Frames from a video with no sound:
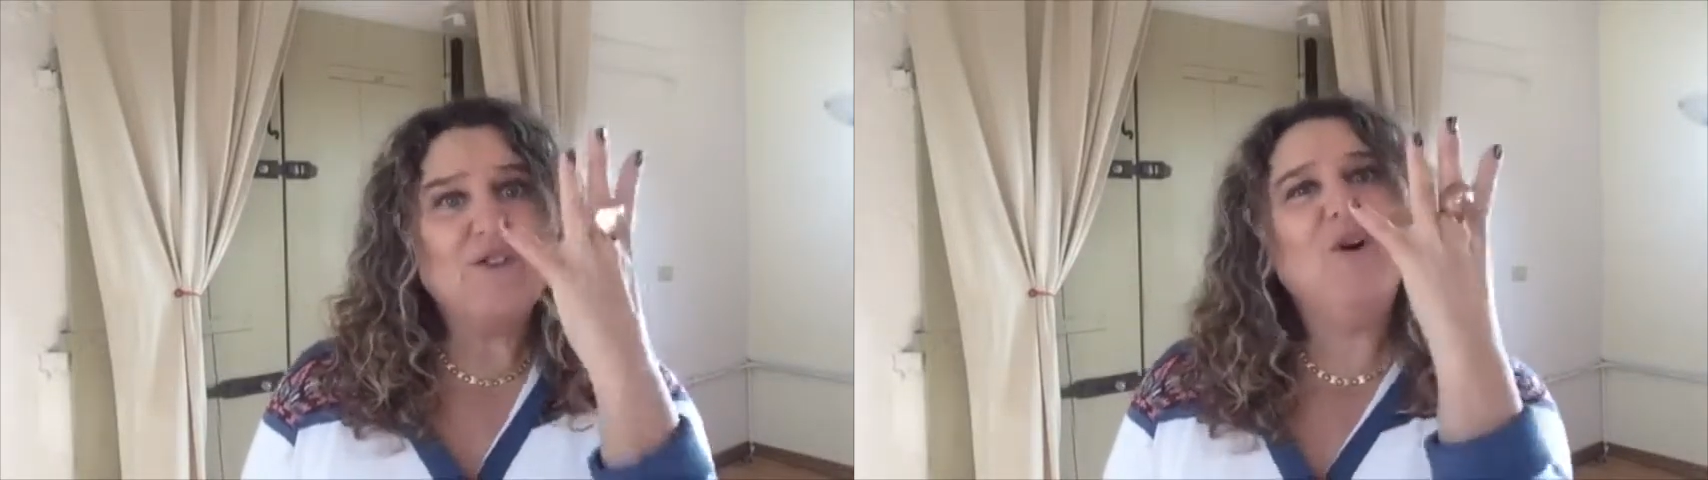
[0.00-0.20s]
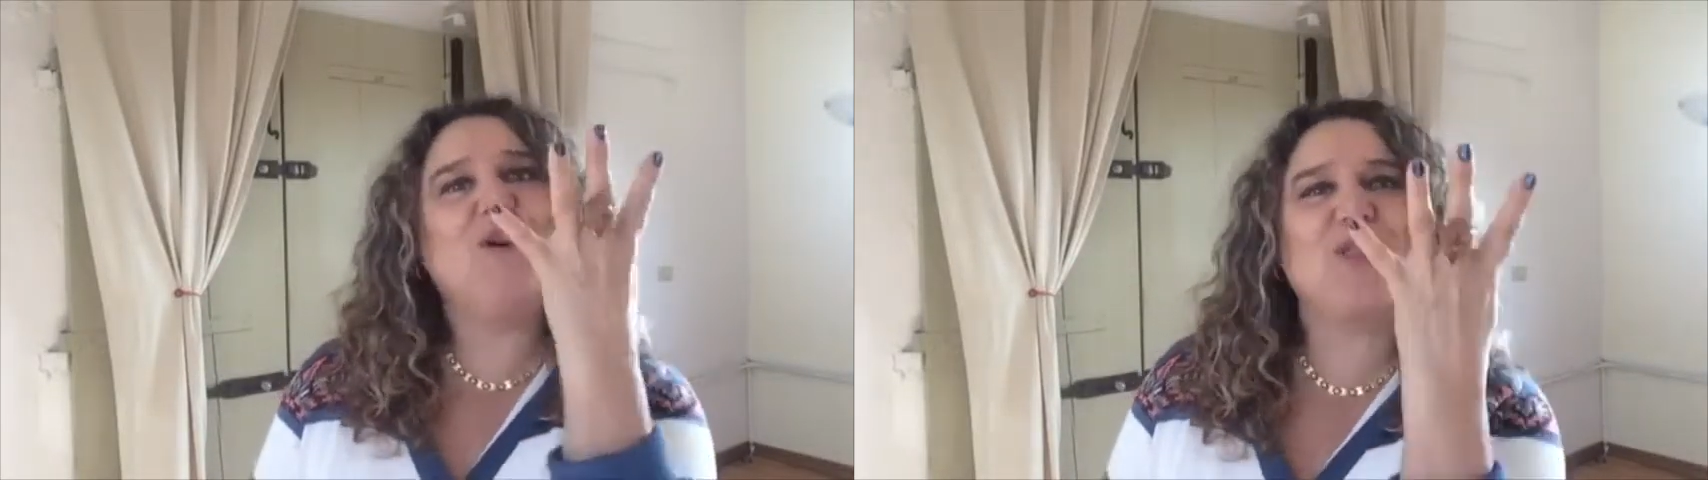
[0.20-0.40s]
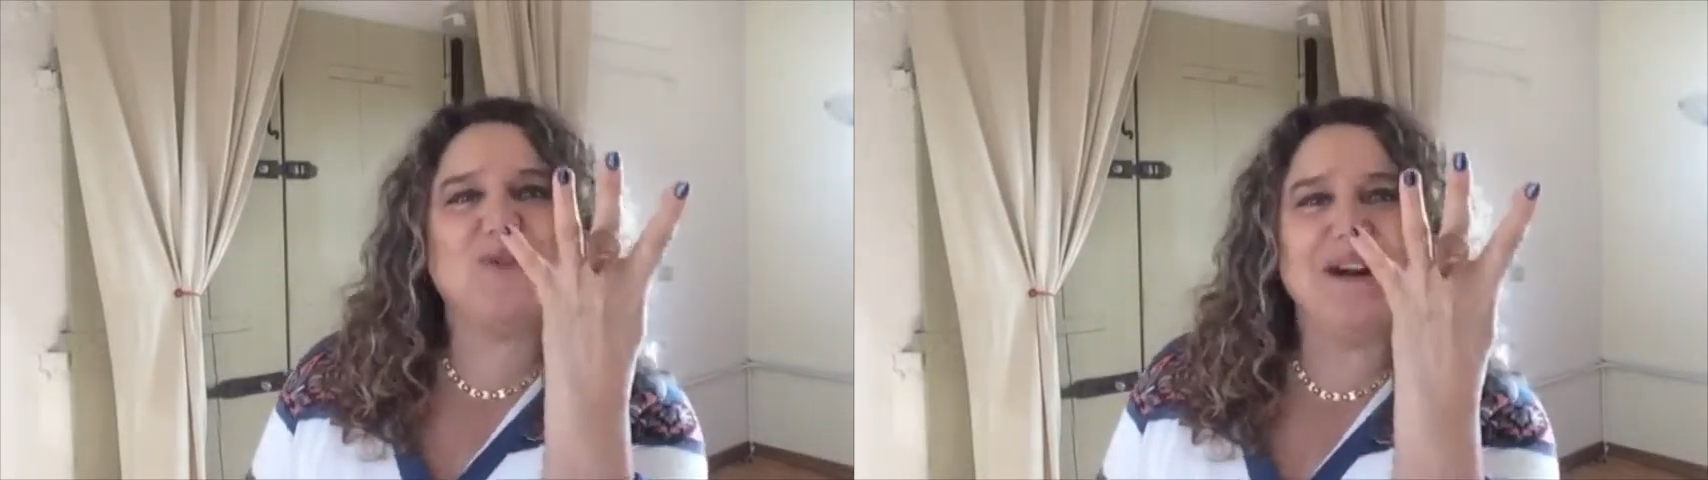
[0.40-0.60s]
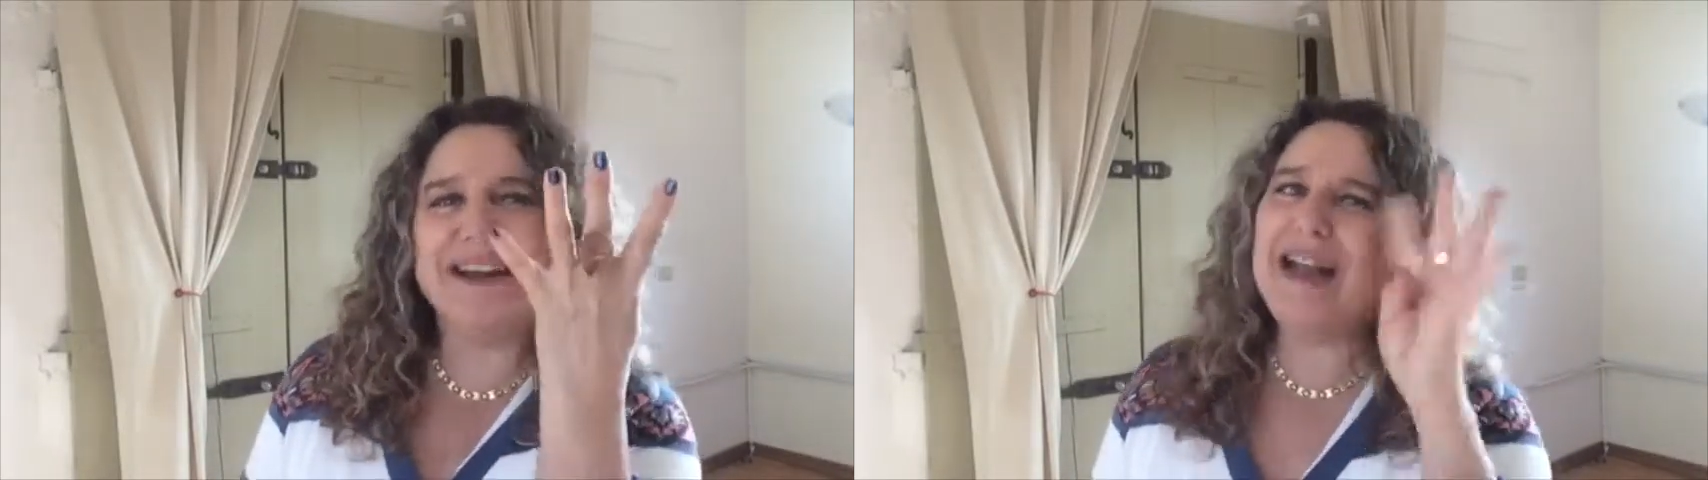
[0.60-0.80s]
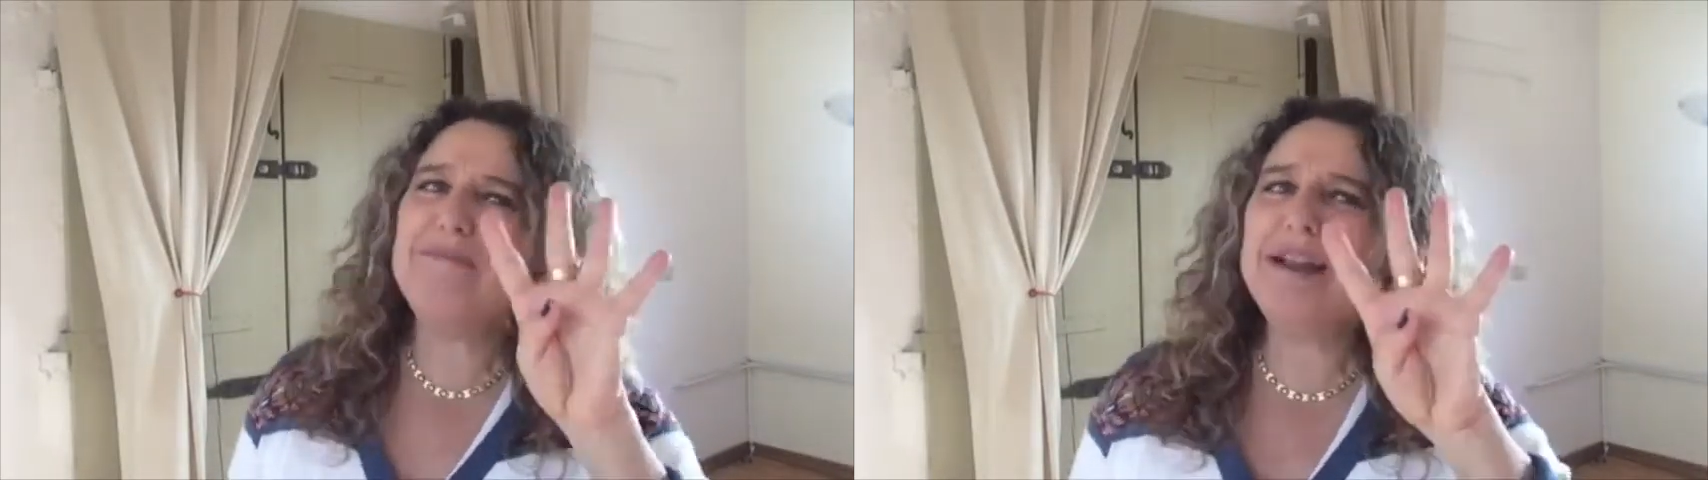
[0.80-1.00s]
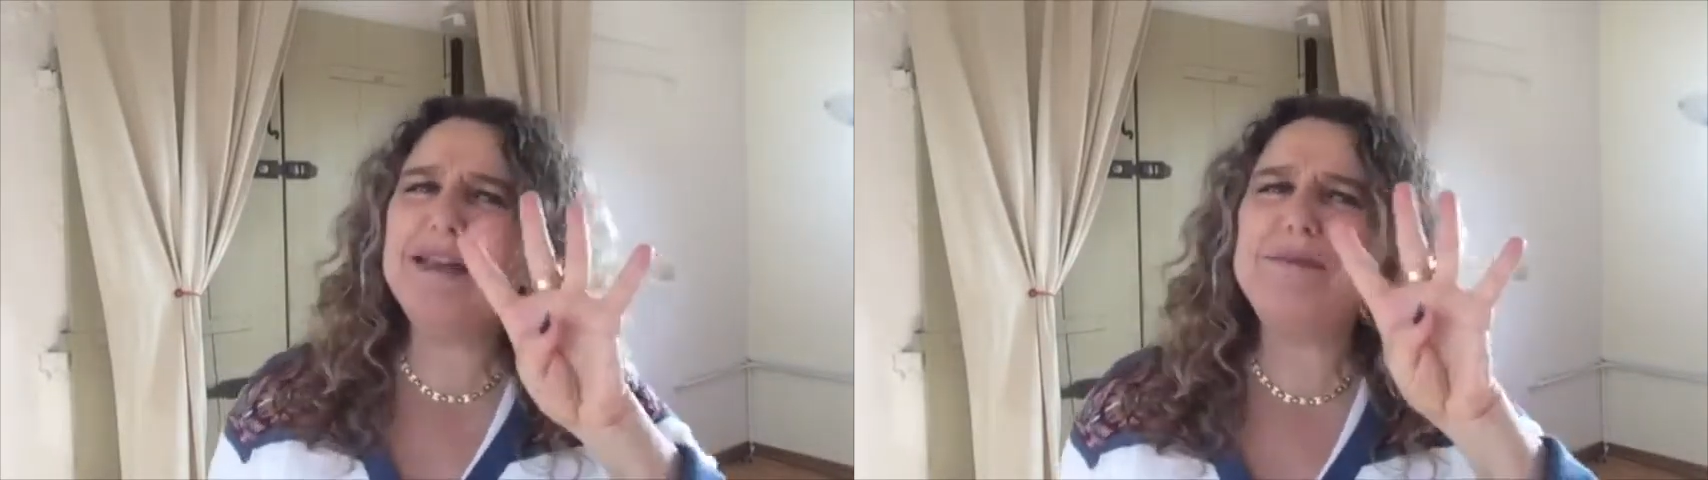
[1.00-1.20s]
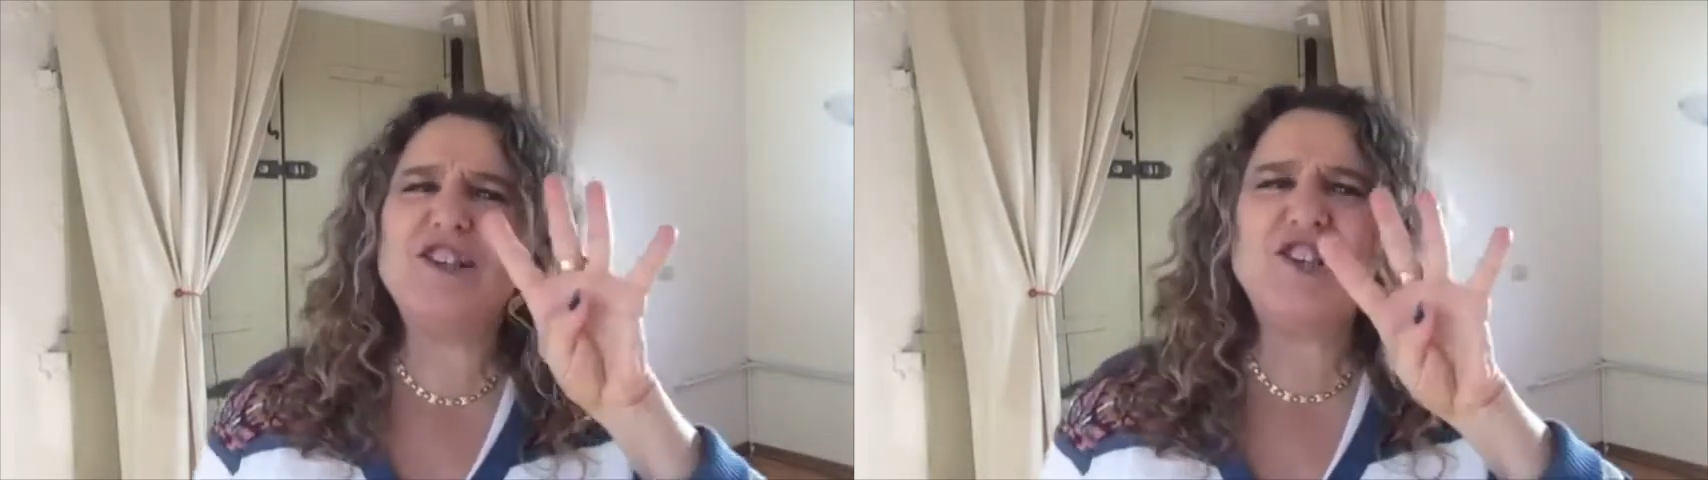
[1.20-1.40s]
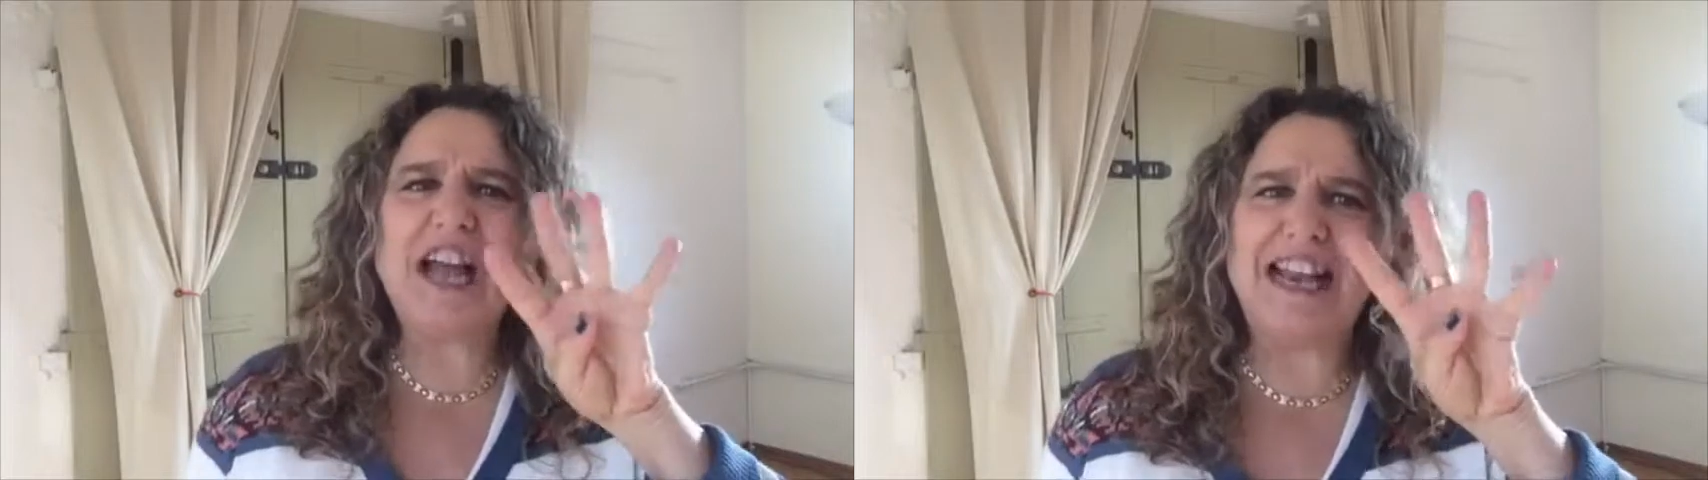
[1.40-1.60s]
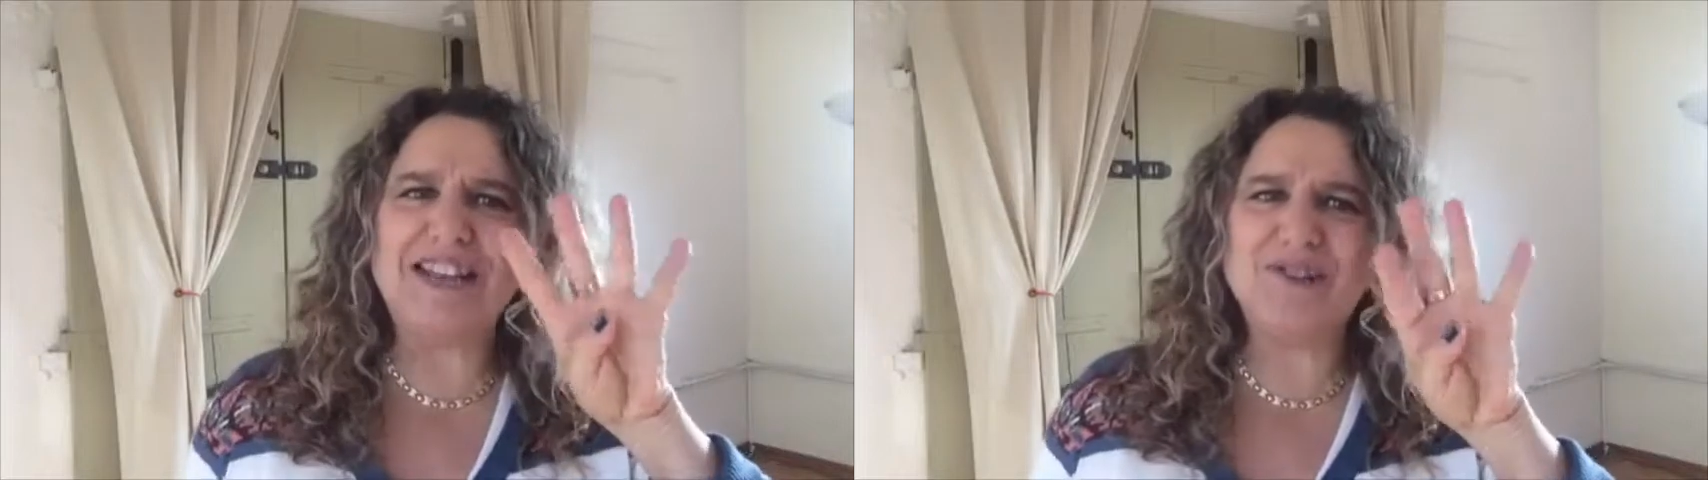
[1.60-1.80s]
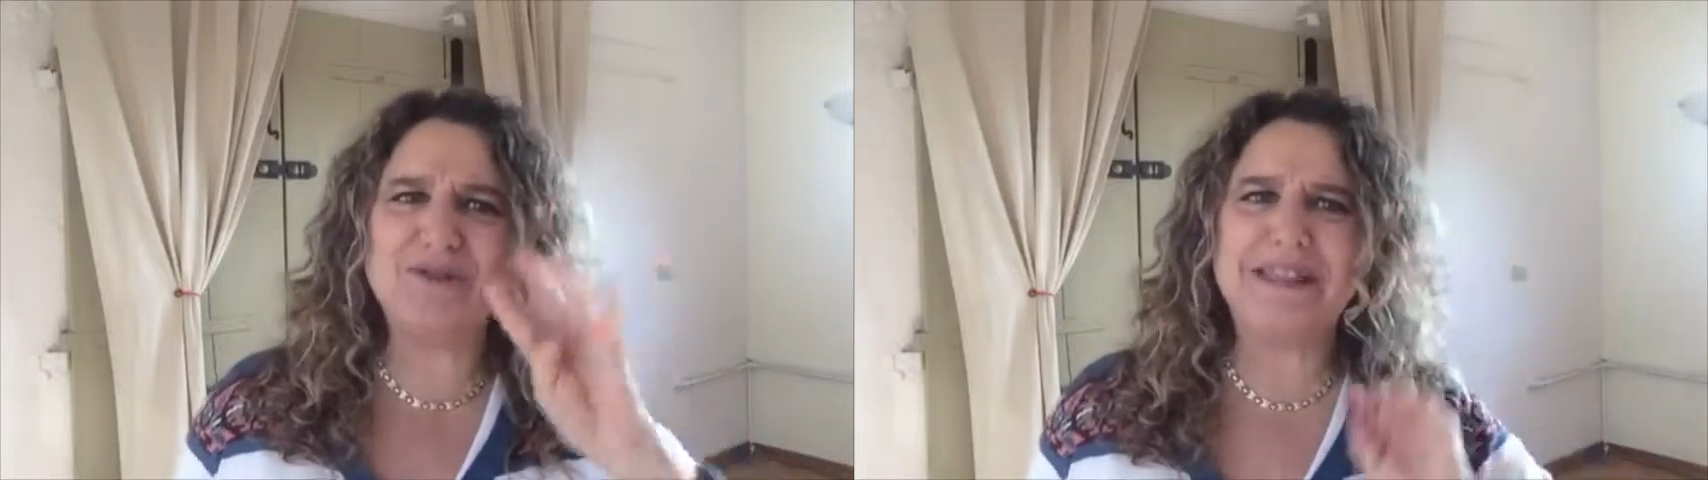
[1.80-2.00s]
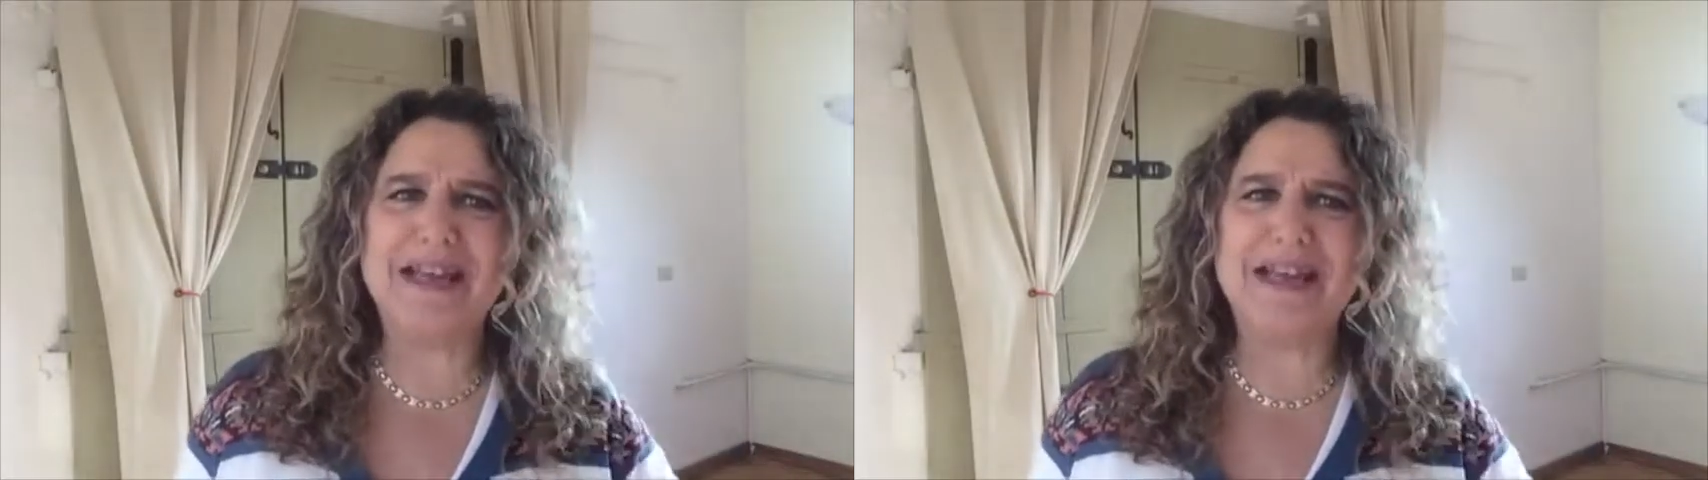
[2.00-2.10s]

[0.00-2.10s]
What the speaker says: I'm a little bit challenged with